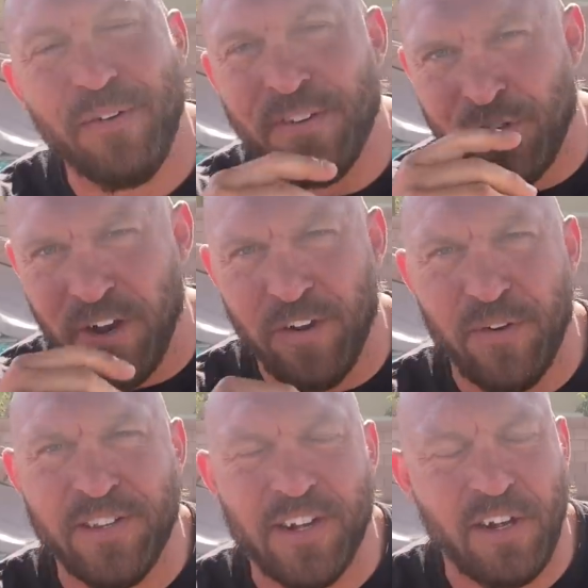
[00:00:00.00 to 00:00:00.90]
I try to
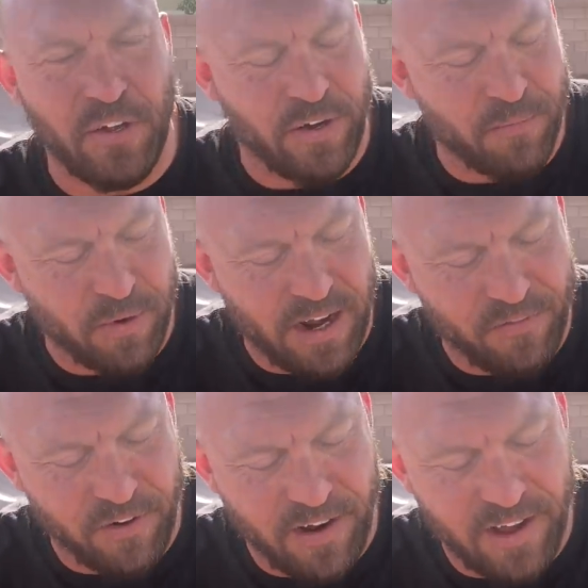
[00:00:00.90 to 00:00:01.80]
always include him
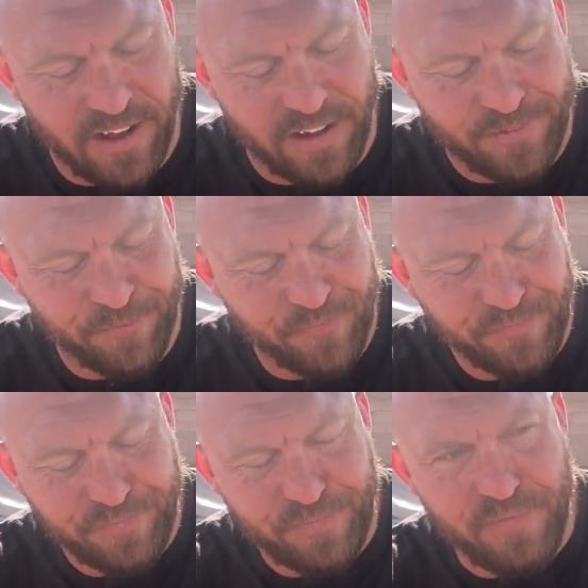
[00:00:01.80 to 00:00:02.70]
whenever I
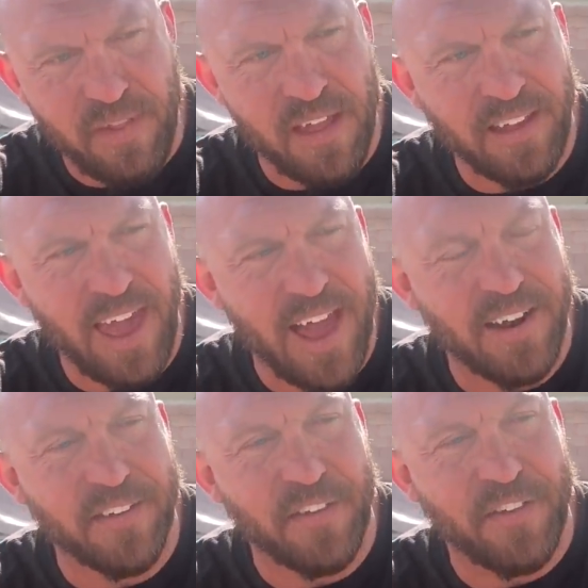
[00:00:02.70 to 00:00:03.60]
can
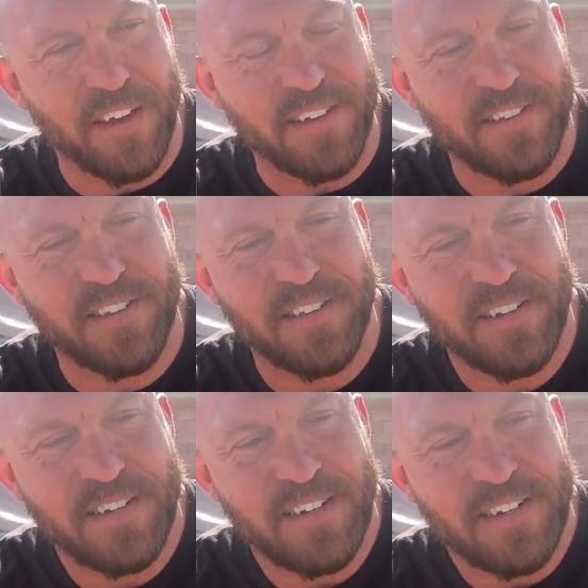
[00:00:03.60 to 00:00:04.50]
on the things.
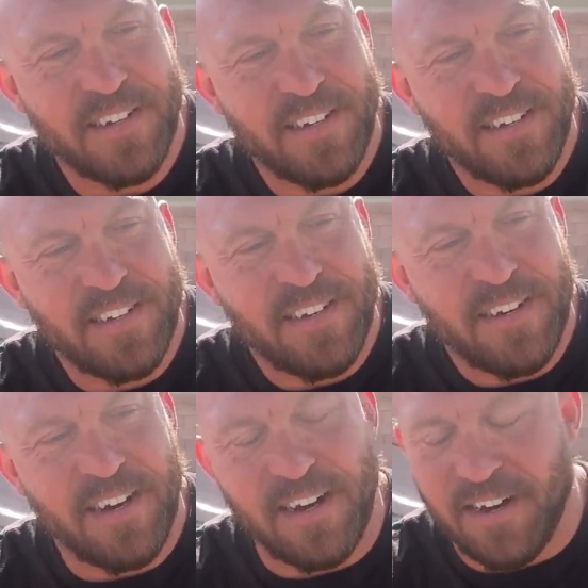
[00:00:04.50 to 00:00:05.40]

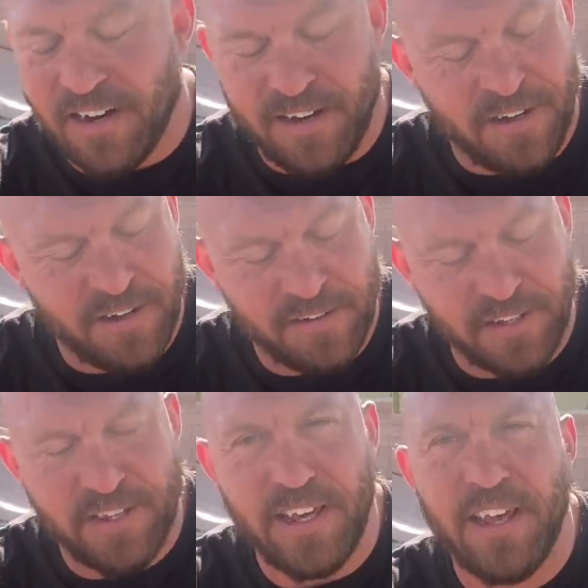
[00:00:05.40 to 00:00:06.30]
Oh,
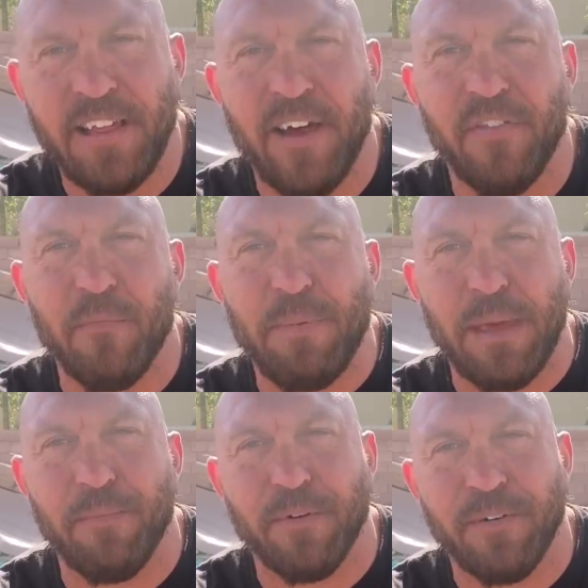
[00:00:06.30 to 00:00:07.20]
you see how the
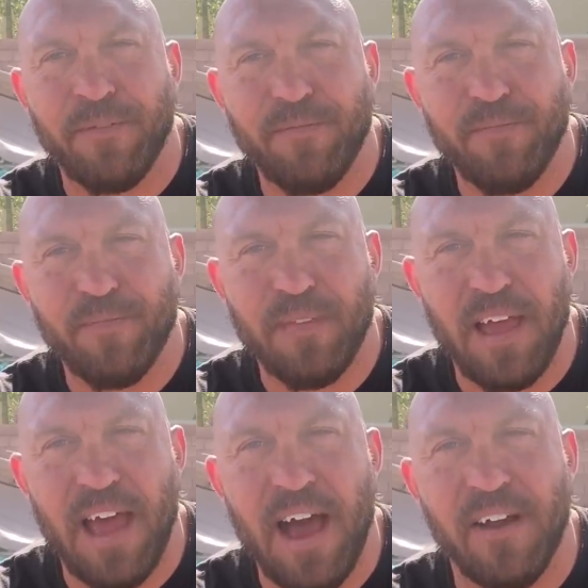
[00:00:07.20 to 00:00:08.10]
people,
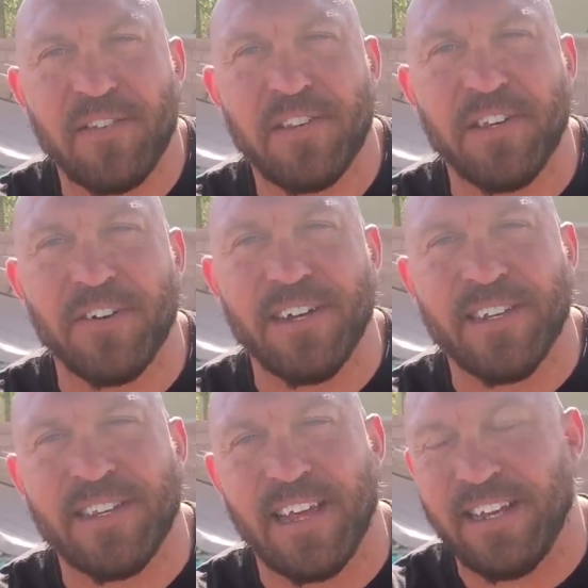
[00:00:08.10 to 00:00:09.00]
how
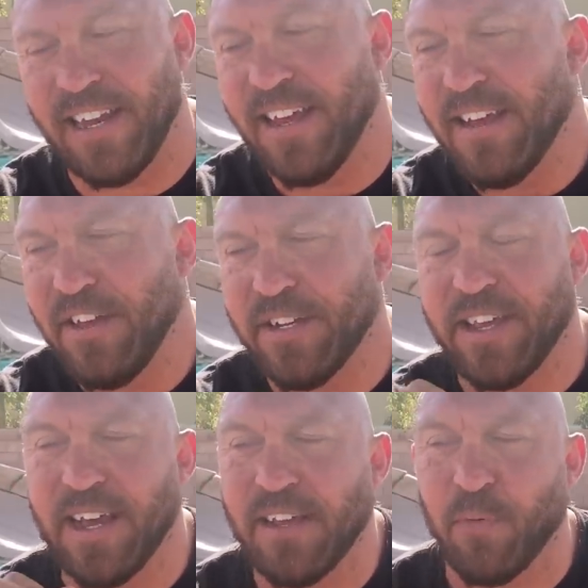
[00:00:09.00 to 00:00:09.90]
serious they take. You can
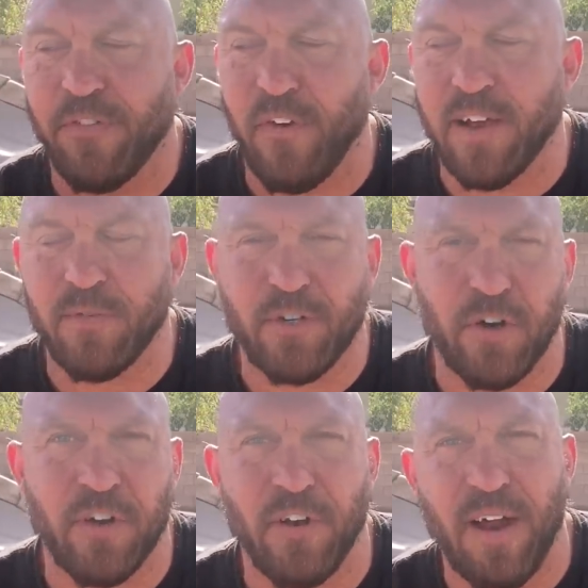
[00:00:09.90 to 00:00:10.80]
see, guys, we're friends, we're
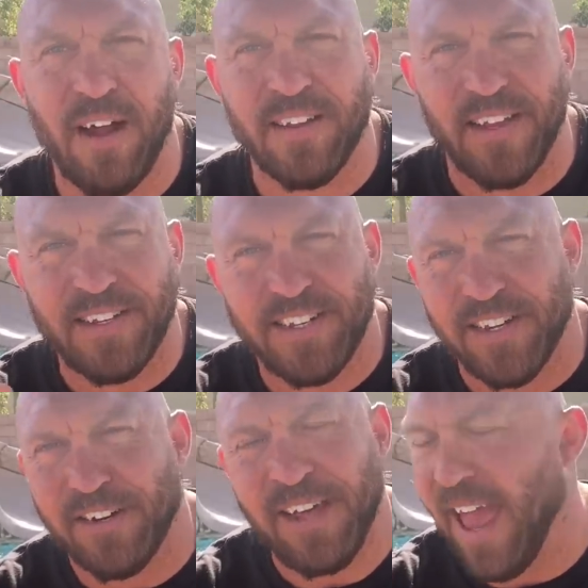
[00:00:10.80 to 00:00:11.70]
joking around, and they
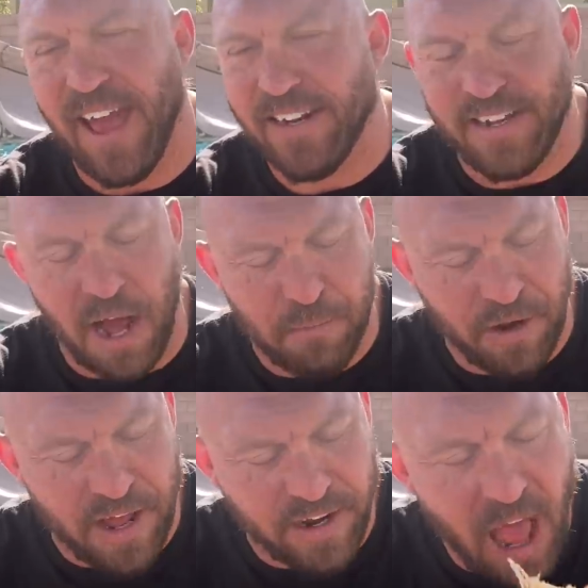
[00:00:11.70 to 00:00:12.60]
still can't
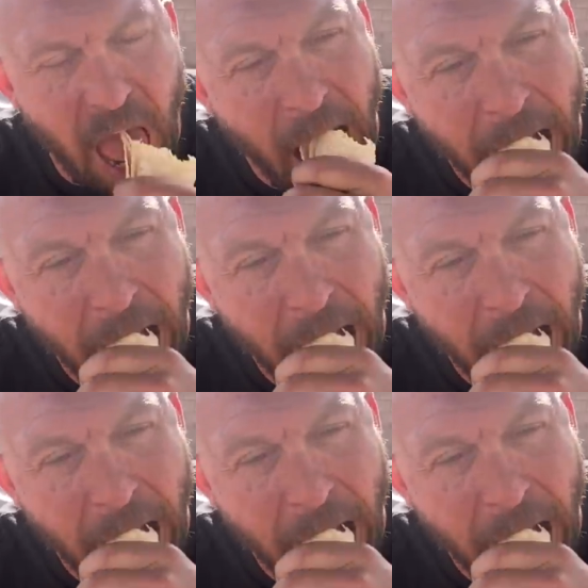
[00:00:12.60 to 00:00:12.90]
comprehend it.